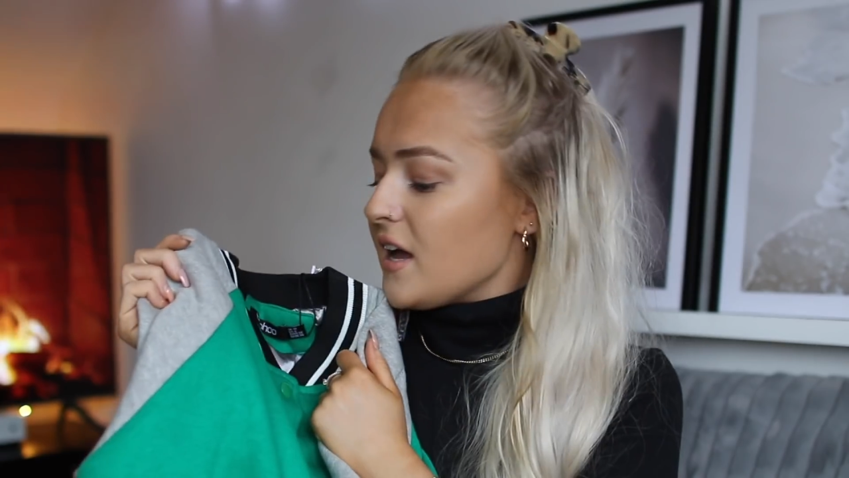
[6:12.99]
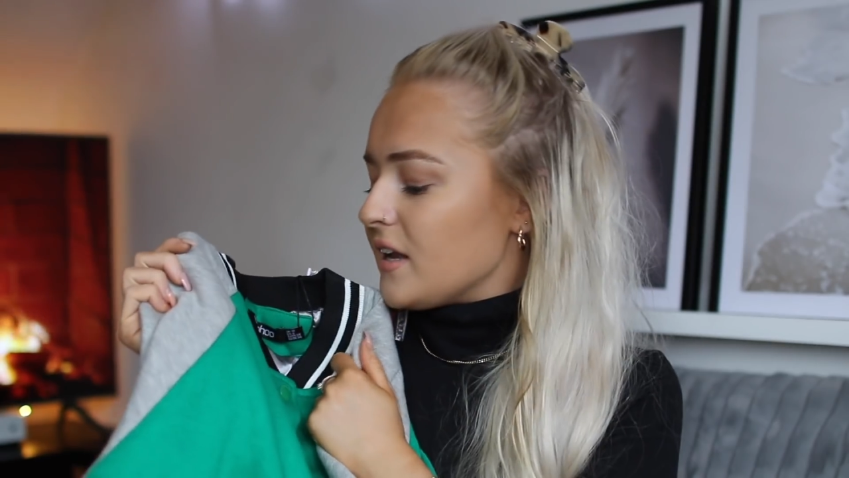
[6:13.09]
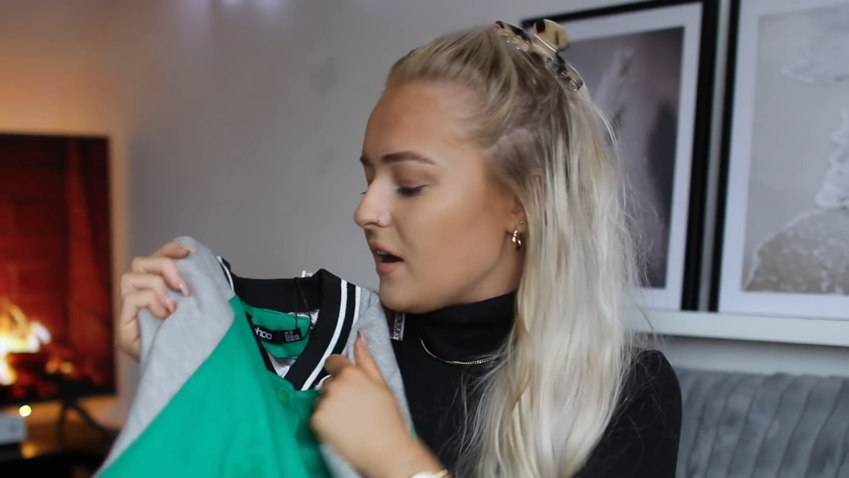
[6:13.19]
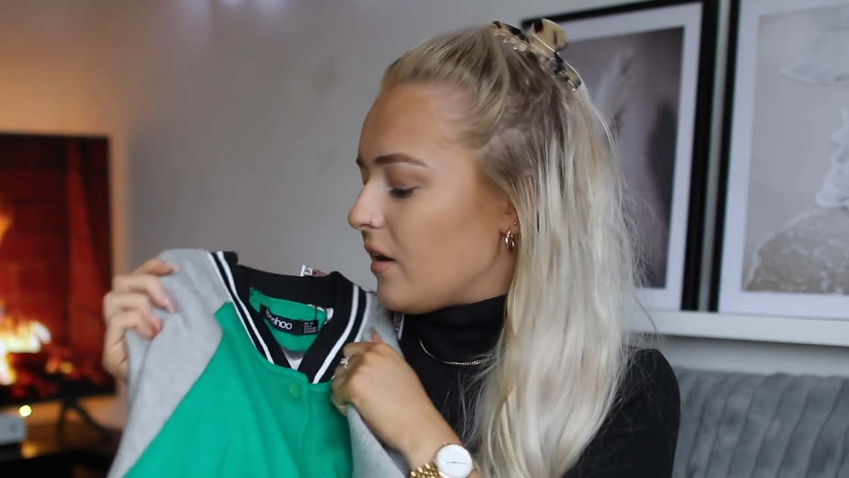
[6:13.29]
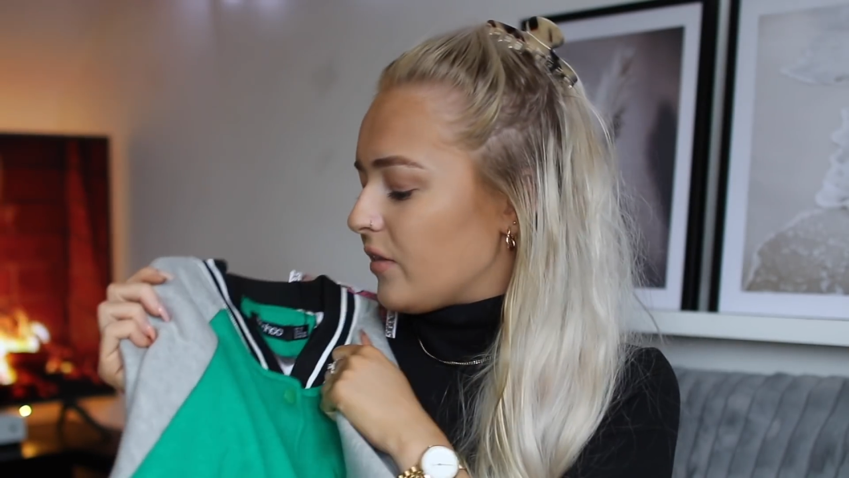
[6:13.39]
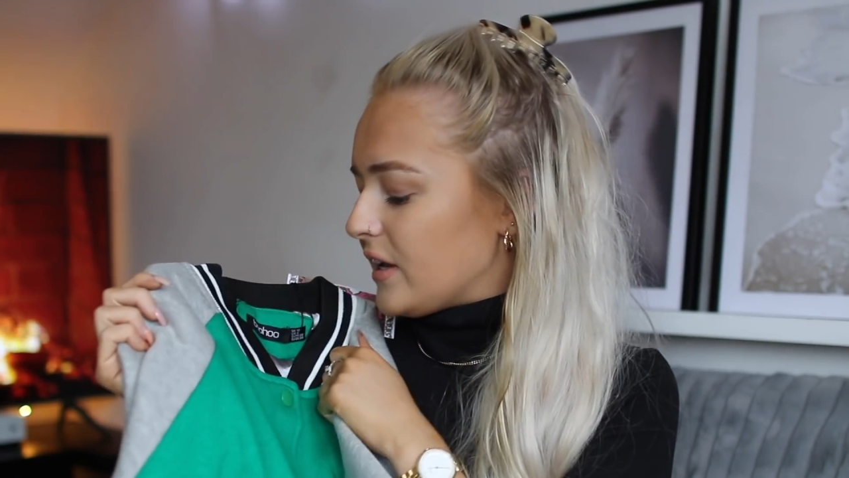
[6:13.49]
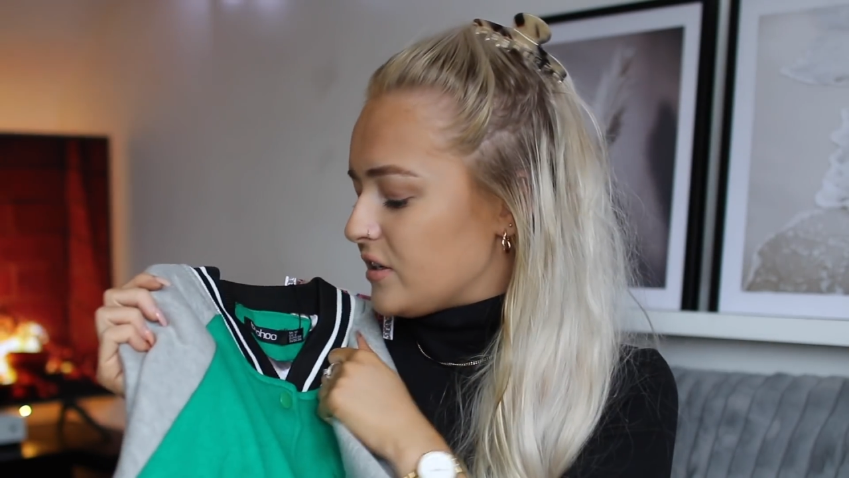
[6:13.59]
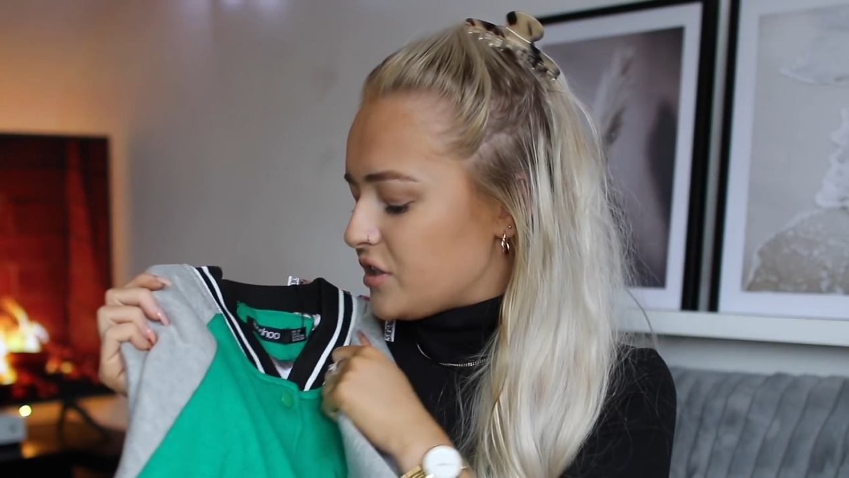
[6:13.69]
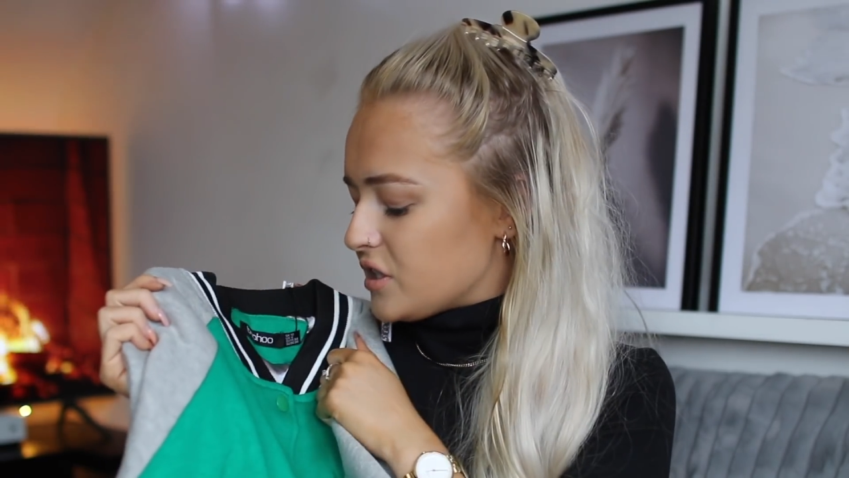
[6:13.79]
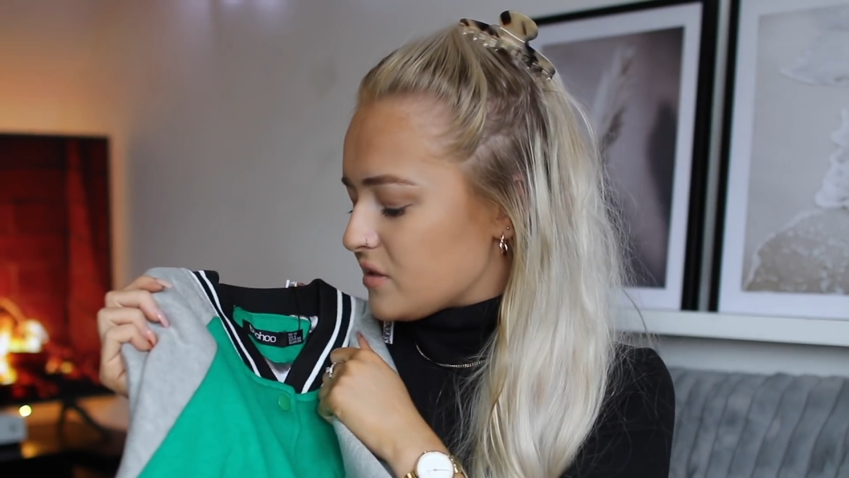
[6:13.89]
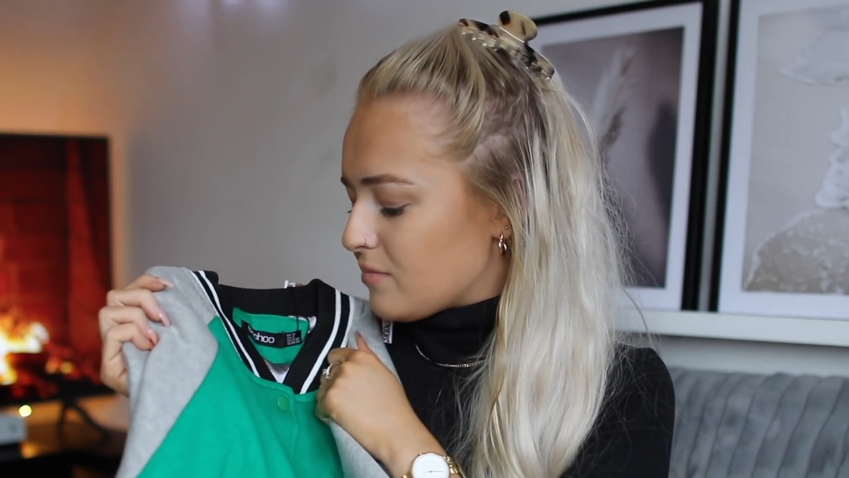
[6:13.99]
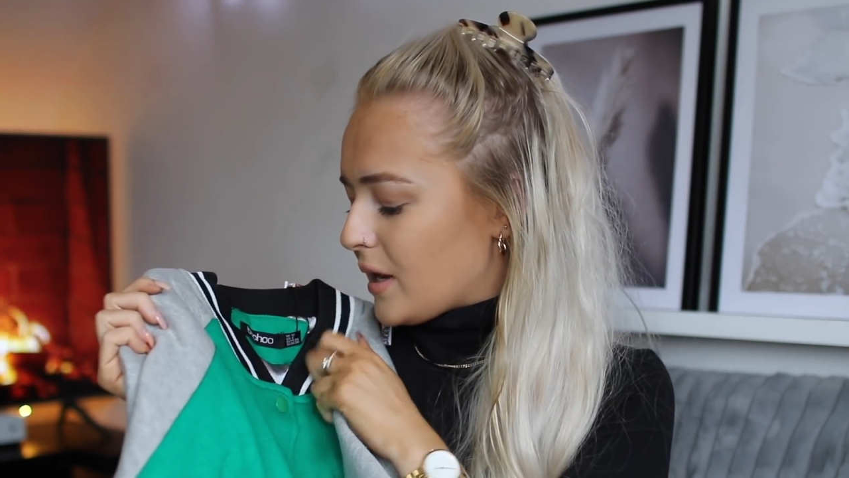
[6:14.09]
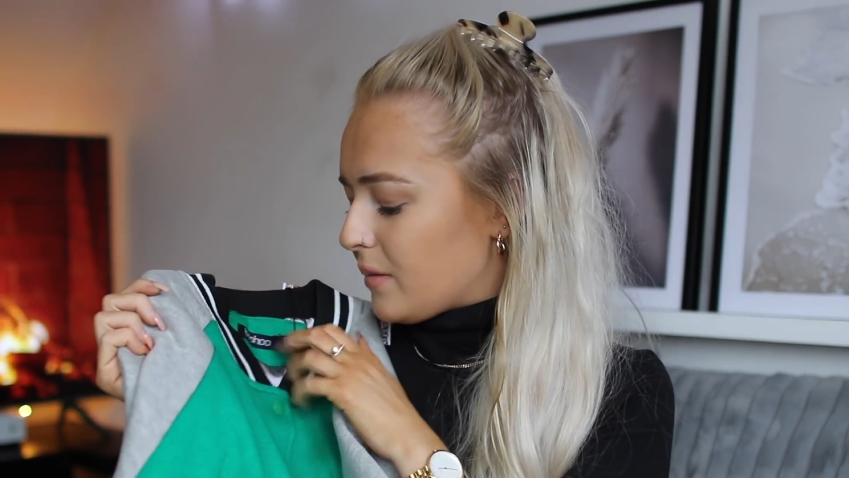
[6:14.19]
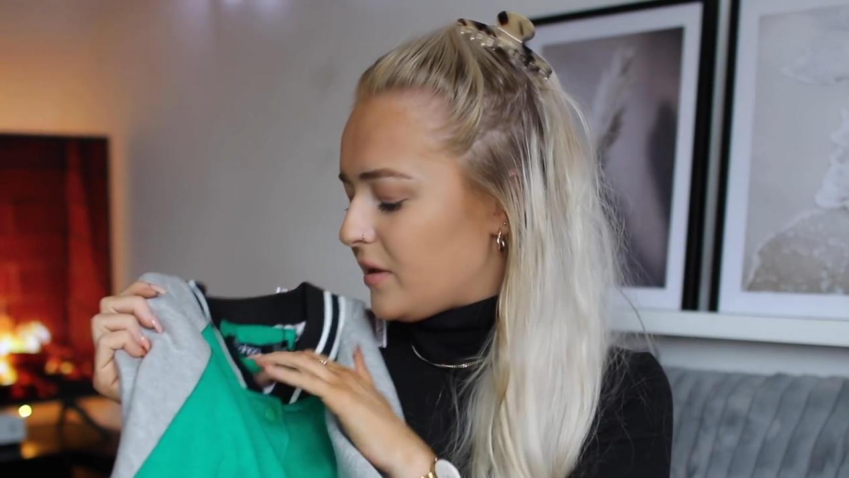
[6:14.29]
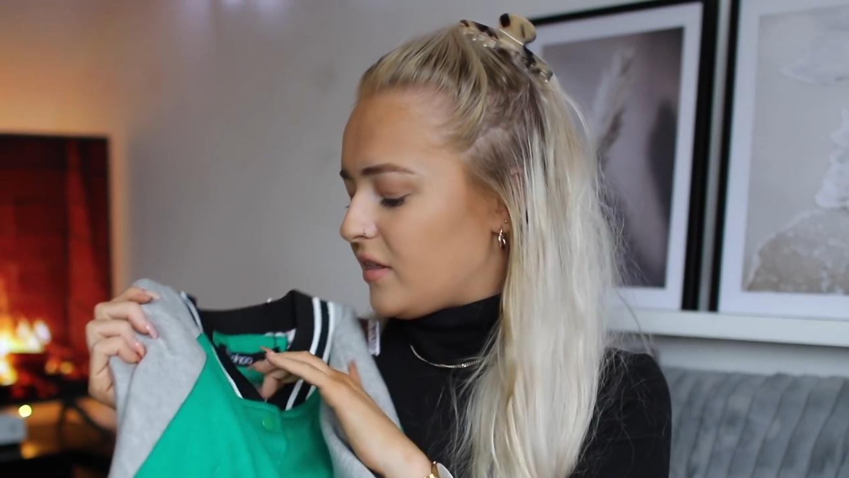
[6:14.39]
Now, they just
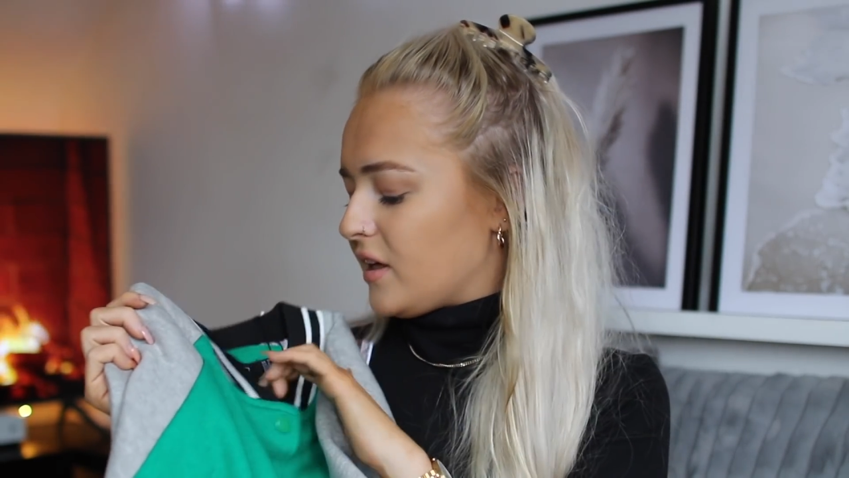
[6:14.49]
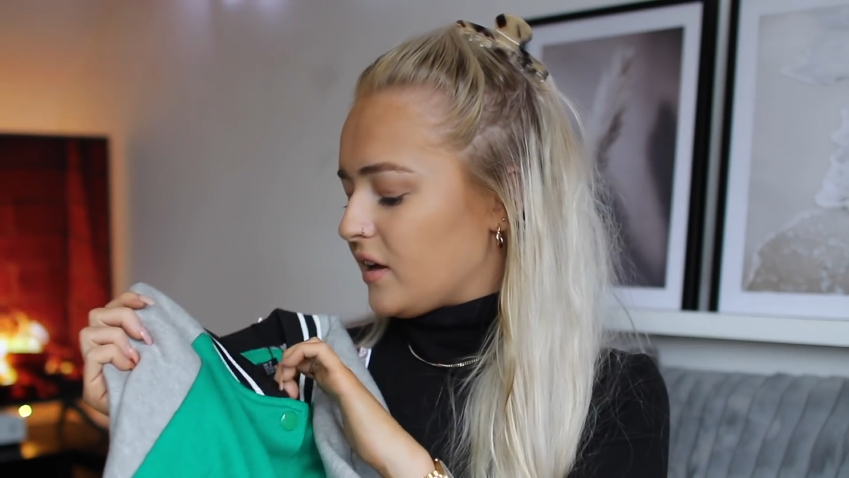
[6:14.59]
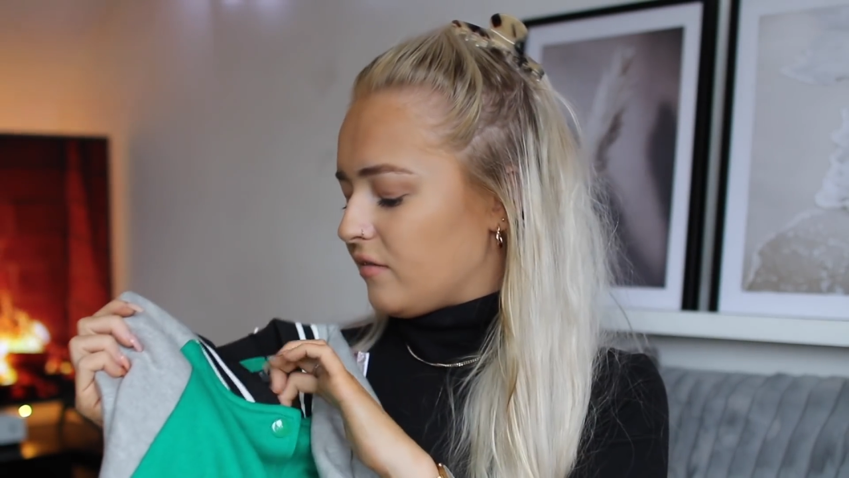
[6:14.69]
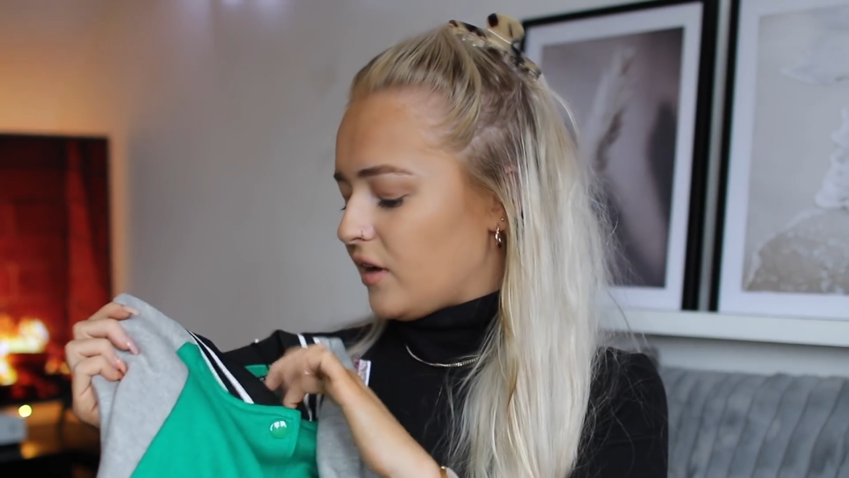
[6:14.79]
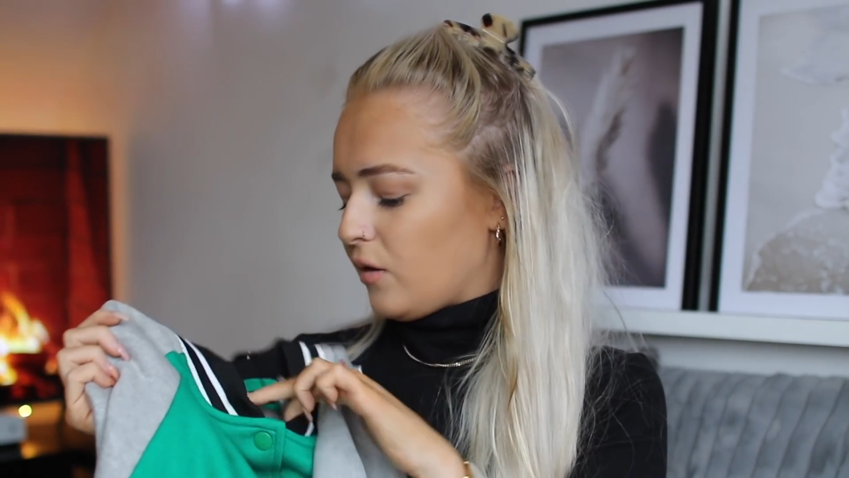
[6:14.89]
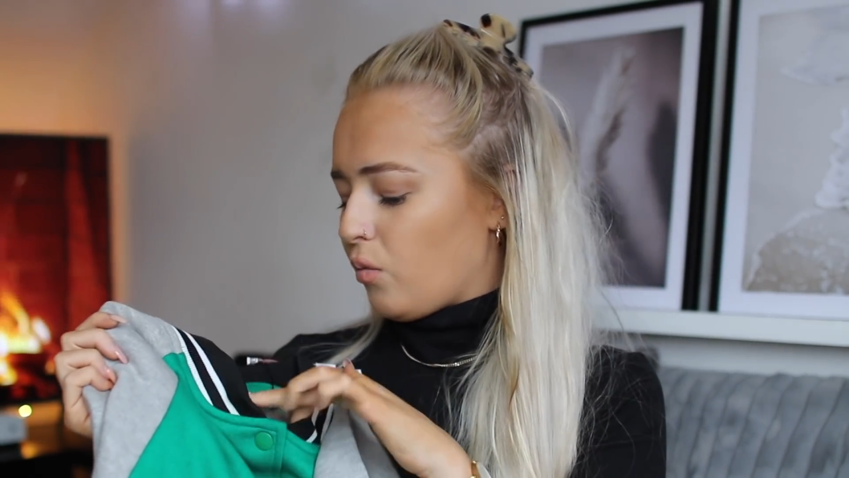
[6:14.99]
make me think of, like,